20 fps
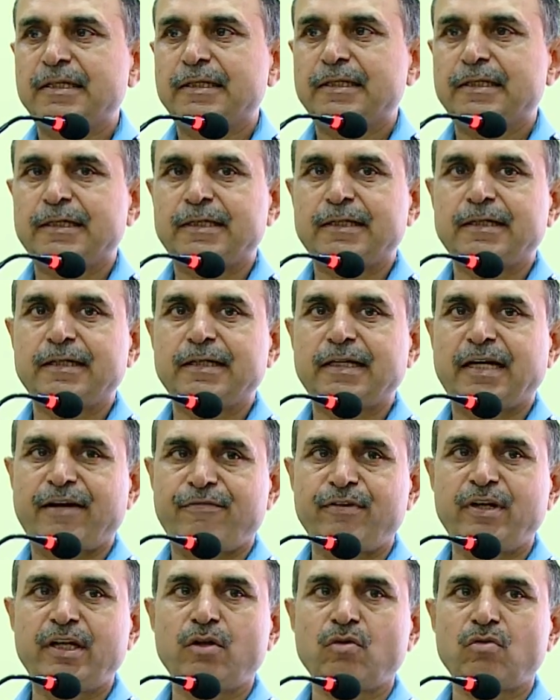
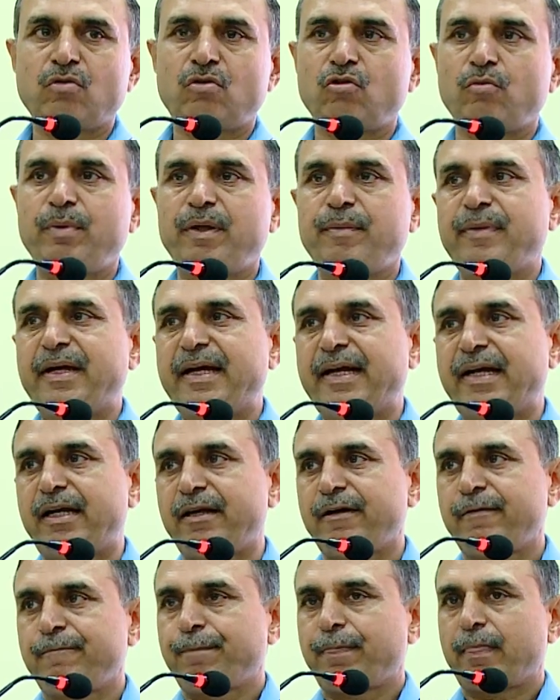revenue to be made
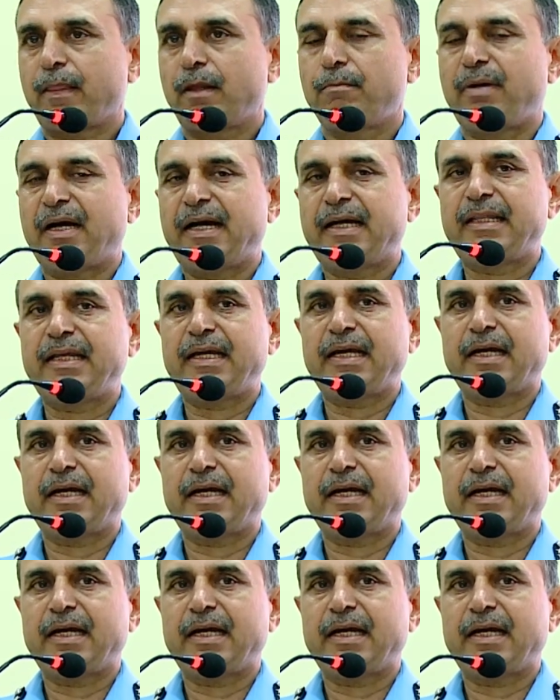by the